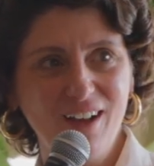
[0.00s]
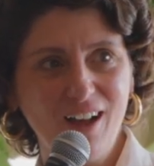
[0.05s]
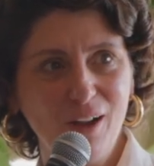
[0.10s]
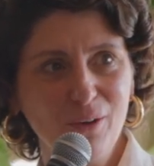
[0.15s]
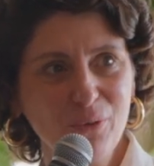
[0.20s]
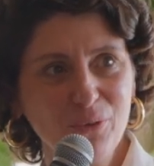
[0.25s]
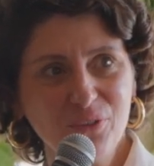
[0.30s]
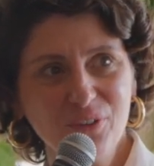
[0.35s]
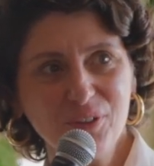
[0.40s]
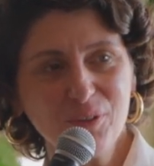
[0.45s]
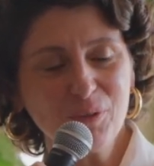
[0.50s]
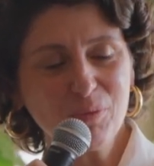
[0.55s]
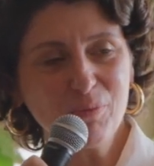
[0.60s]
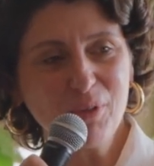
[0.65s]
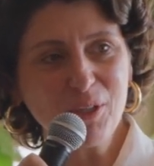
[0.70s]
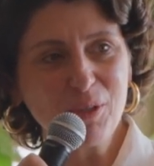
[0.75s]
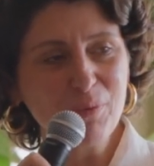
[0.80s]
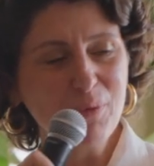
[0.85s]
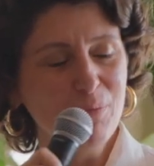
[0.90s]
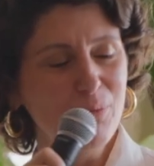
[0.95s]
I don't think
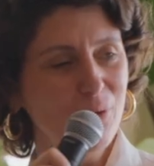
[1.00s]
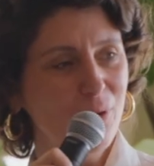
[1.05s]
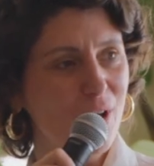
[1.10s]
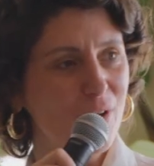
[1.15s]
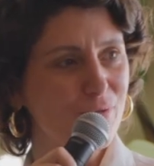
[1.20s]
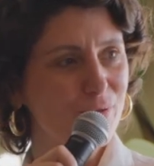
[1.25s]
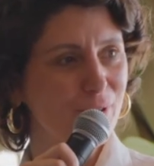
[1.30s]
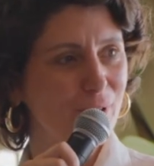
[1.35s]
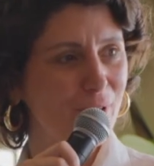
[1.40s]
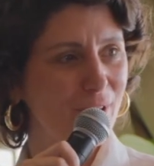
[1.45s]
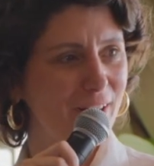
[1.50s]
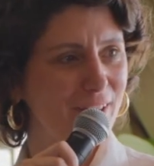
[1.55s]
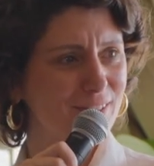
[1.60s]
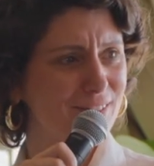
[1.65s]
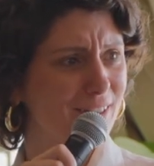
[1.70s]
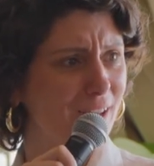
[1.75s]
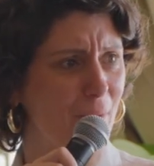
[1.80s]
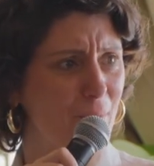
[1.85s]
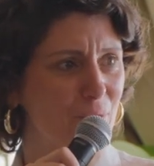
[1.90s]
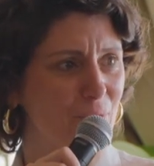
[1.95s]
many people have
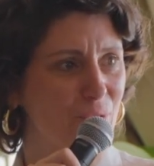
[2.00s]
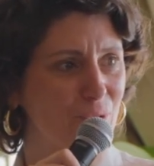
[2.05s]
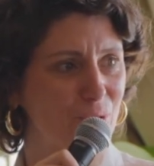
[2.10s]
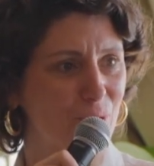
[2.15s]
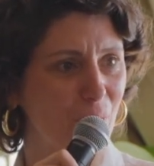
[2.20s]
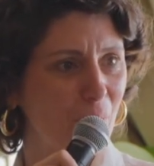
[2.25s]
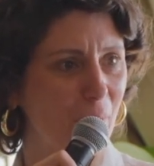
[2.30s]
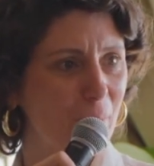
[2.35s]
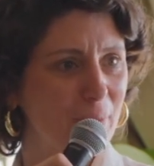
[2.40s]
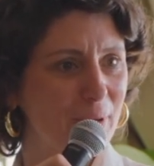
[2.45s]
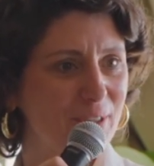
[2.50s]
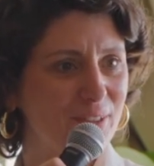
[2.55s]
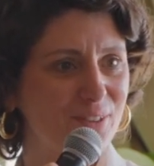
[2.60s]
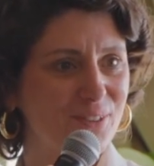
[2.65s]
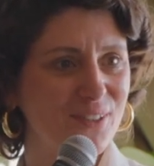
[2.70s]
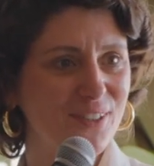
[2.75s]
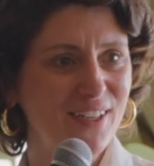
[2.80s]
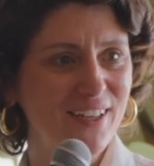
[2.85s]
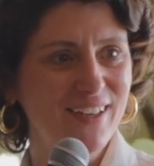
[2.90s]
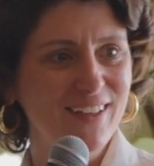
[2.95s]
realized, I'm not sure,
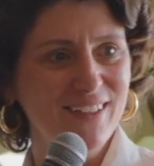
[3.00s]
but